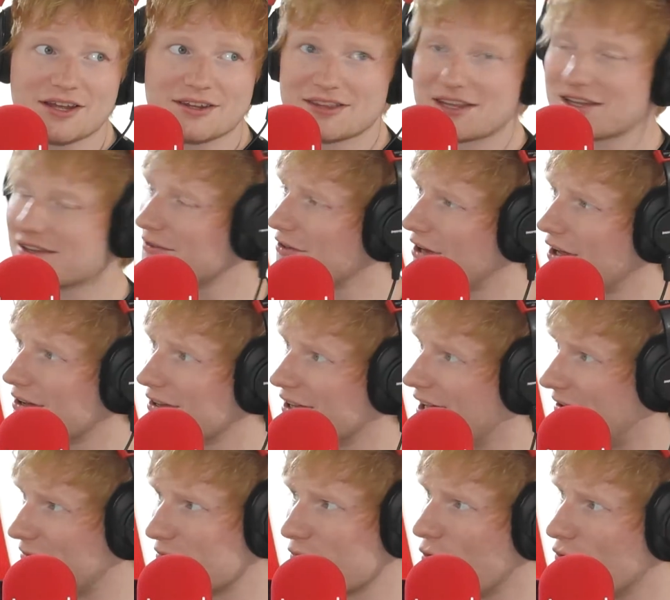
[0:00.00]
I think like,
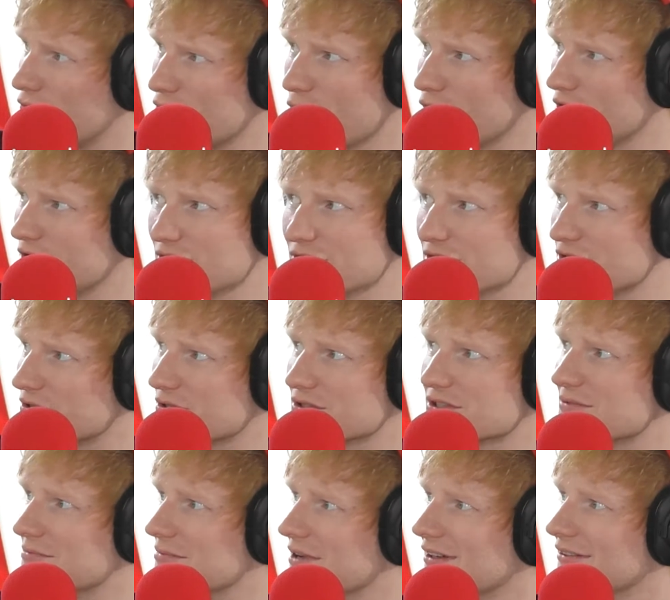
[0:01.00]
yeah, what you do is
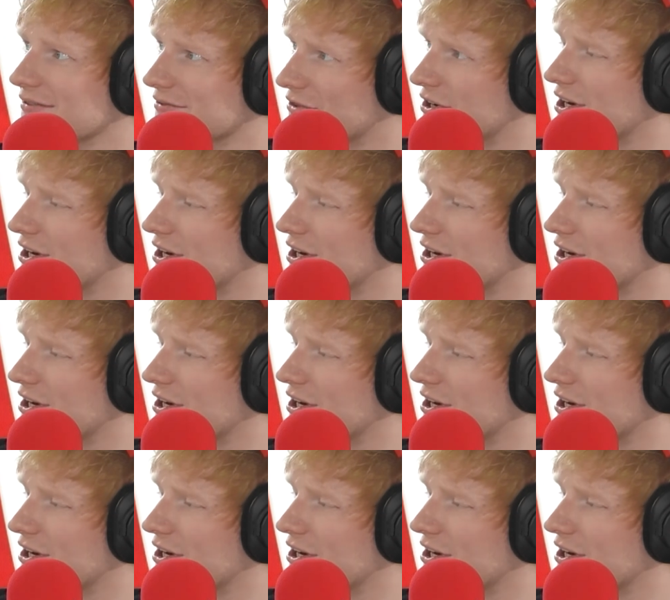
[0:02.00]
awesome, man.